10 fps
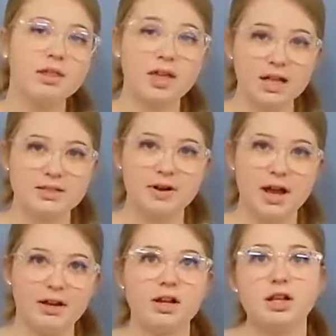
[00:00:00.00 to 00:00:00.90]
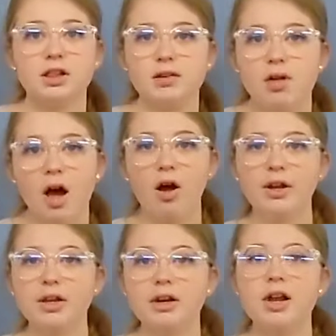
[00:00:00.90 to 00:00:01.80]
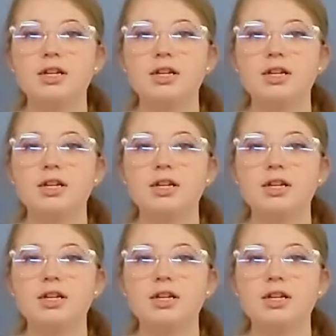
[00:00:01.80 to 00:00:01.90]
That's fine. Leave that on here